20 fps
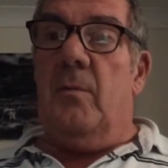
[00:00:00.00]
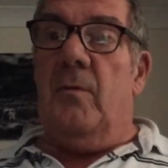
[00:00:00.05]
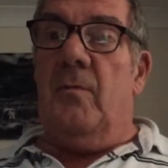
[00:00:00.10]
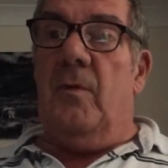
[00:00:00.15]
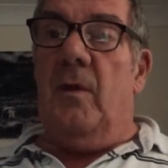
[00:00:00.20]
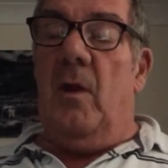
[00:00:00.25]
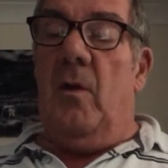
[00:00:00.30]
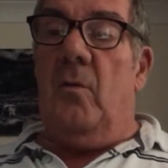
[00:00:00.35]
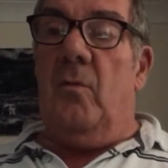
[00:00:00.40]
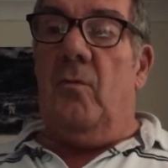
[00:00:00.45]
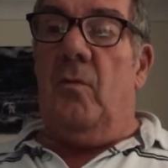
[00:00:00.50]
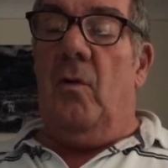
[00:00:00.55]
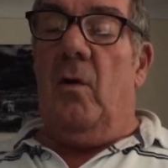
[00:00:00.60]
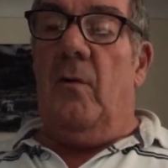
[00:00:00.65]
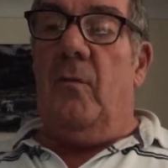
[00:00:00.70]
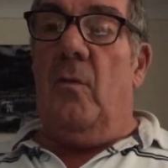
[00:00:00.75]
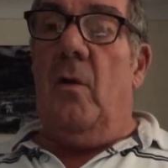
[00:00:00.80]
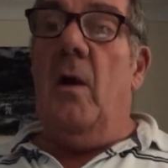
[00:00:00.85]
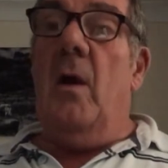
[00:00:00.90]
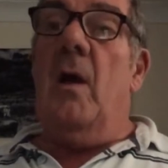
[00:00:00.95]
the old
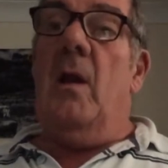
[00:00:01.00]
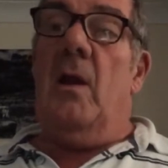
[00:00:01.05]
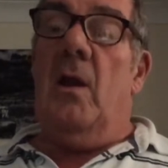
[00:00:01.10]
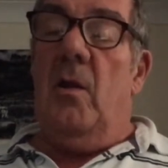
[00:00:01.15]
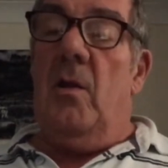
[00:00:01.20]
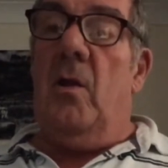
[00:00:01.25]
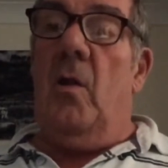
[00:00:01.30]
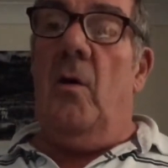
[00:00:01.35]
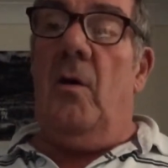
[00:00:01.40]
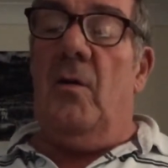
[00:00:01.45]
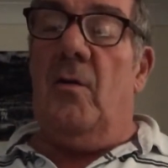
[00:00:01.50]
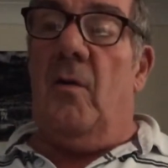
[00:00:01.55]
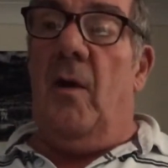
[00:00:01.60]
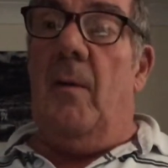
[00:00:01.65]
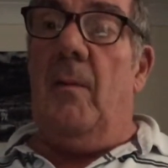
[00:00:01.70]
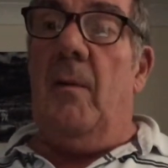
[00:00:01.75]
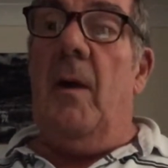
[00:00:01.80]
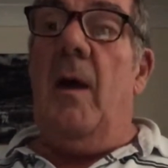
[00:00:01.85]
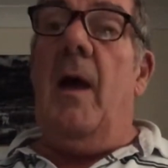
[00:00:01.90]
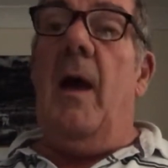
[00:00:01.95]
rifle, lined her
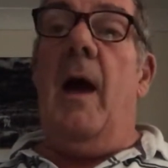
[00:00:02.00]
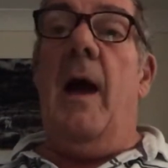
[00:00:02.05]
up,